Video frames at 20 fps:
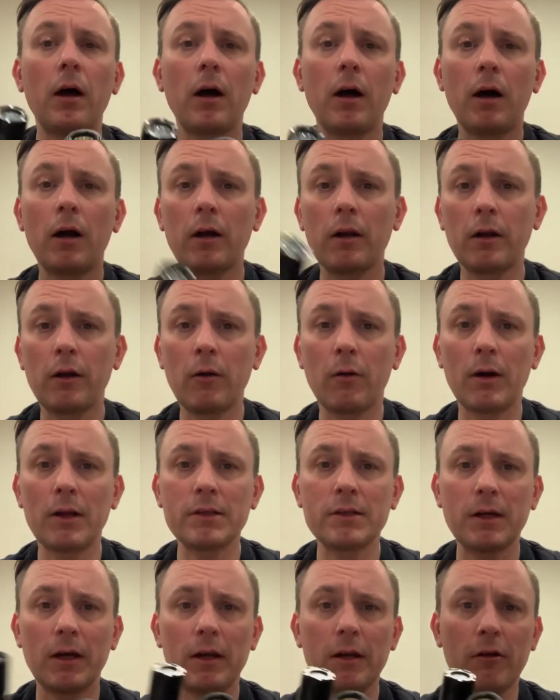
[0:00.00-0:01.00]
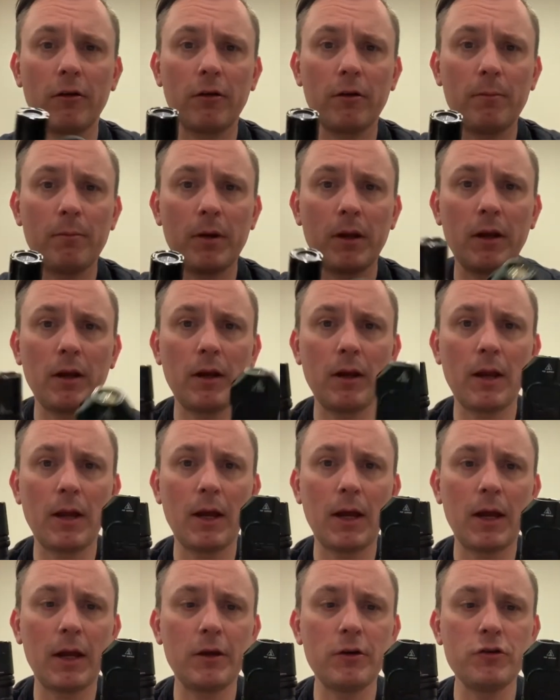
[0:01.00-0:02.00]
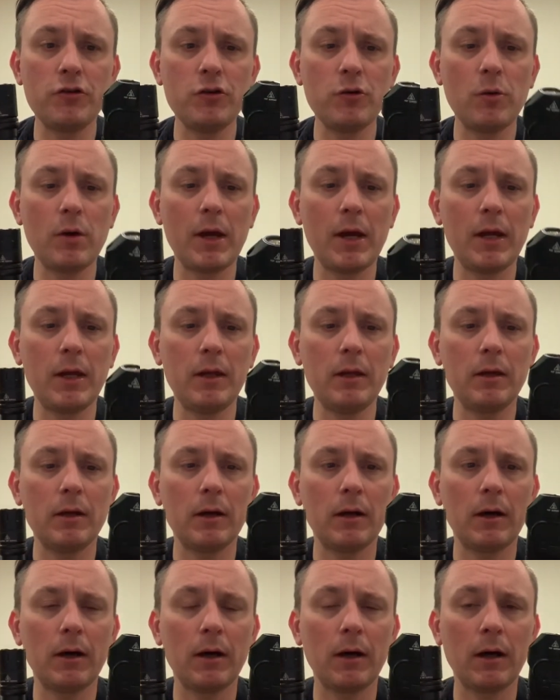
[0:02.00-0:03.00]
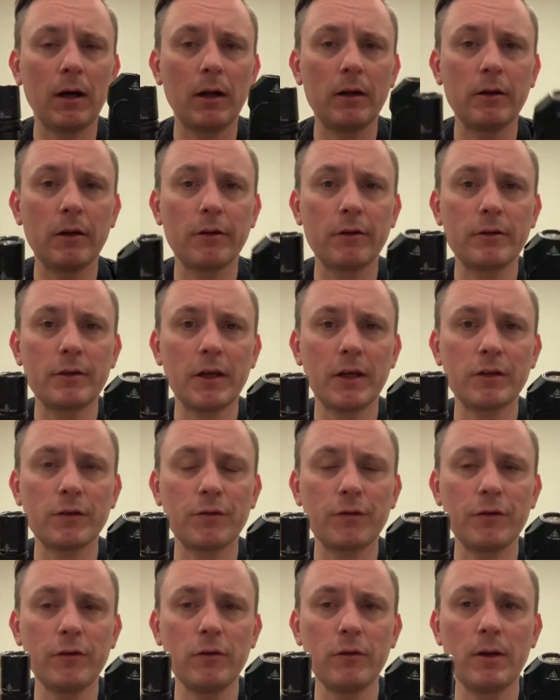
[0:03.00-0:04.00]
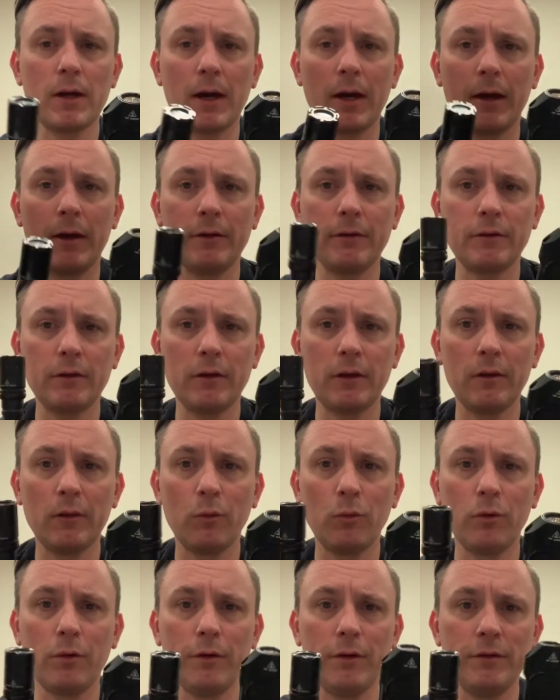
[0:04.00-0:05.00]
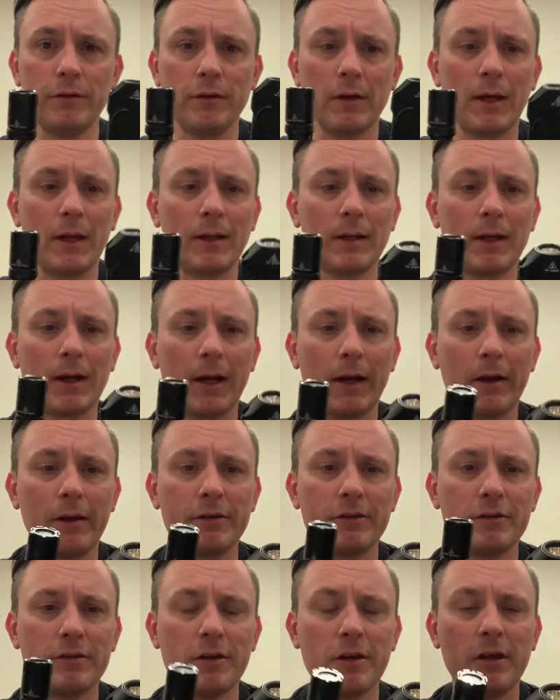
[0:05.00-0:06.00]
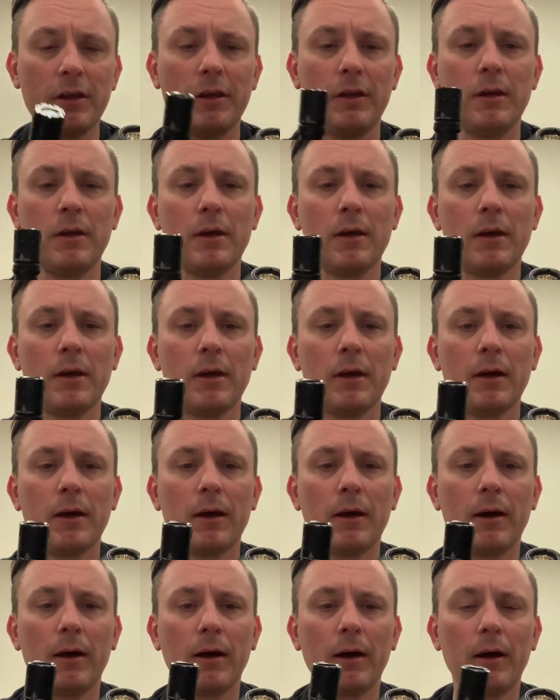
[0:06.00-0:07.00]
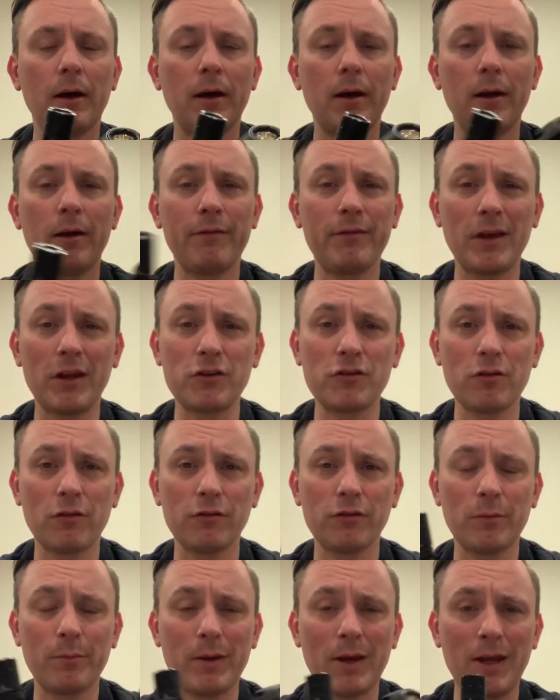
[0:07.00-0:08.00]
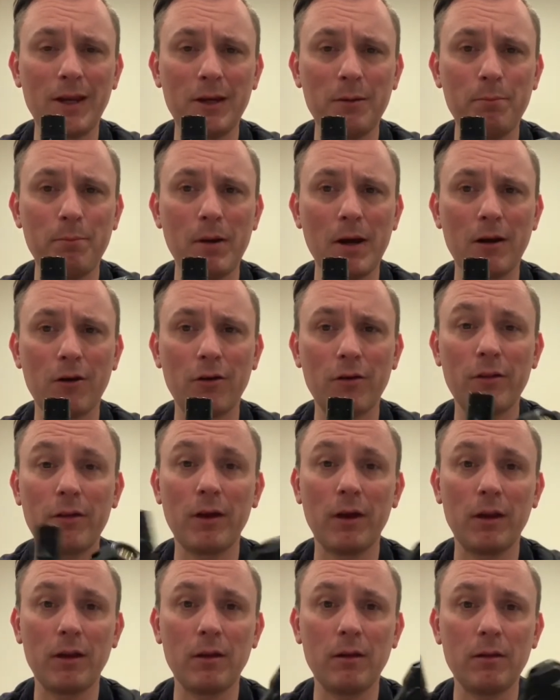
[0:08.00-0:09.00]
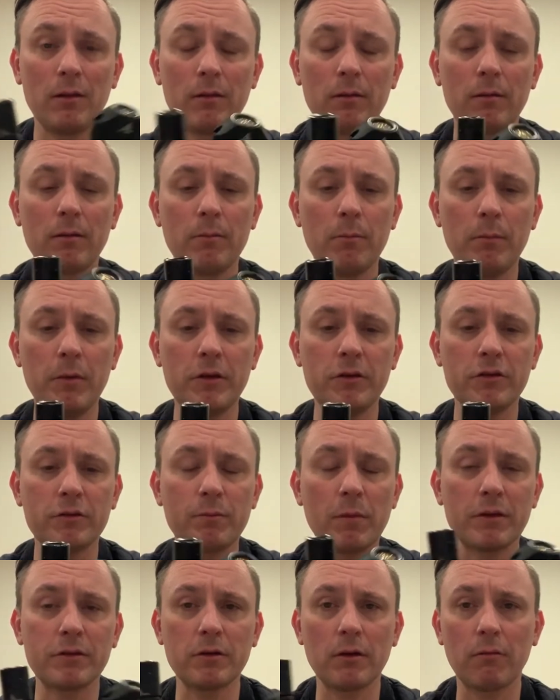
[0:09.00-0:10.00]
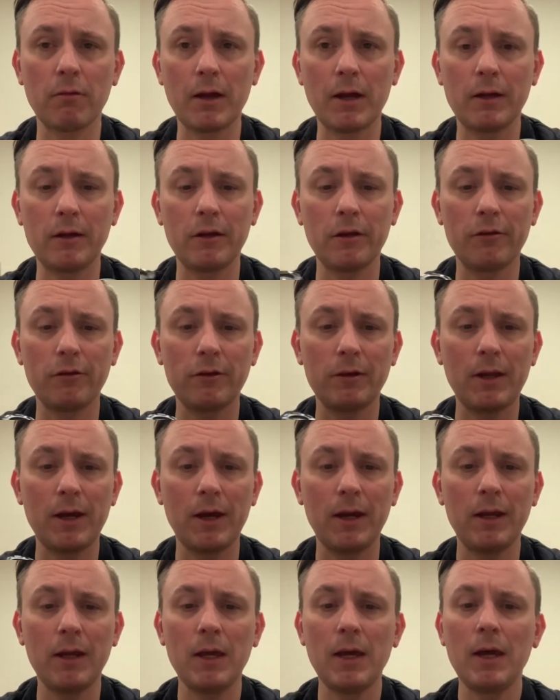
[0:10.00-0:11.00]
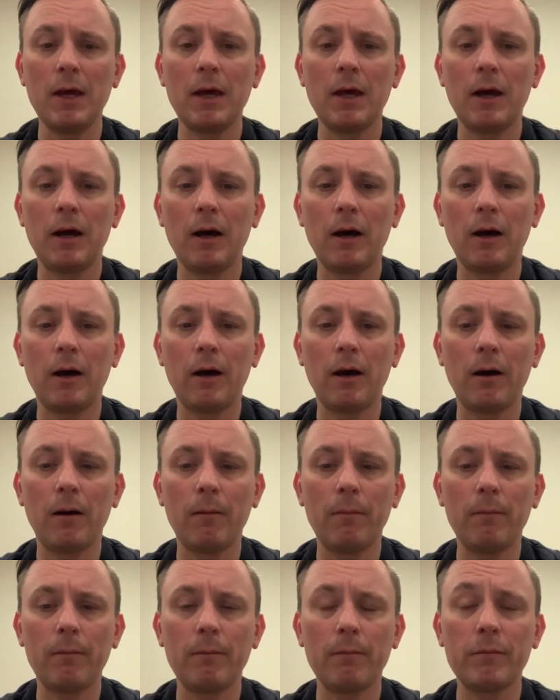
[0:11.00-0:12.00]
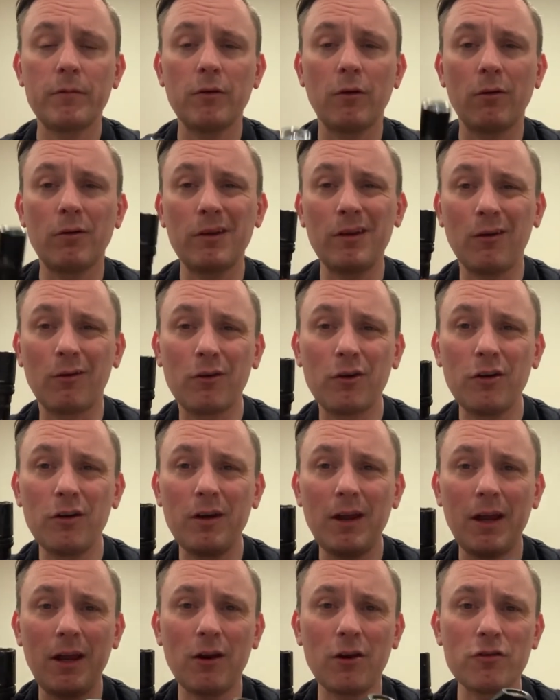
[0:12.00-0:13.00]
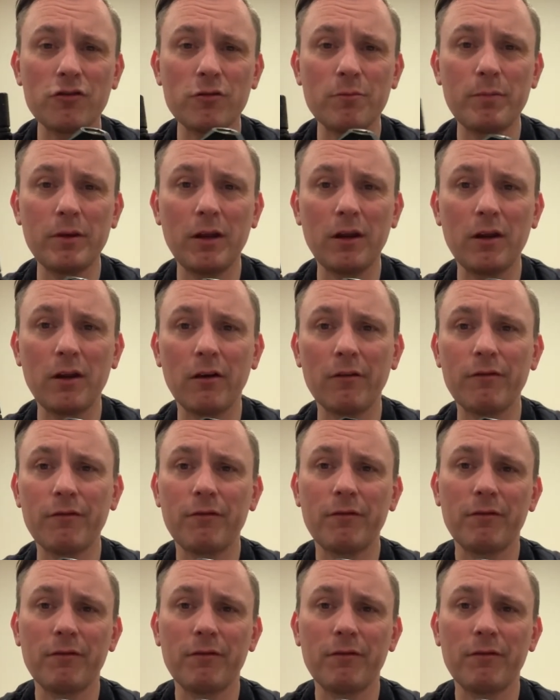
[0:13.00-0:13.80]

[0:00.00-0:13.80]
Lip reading: I'm going to go outside here in a minute and do another test for you guys in the woods and kind of see if that shows up any better than me just messing around the other day. So, could 800 be enough?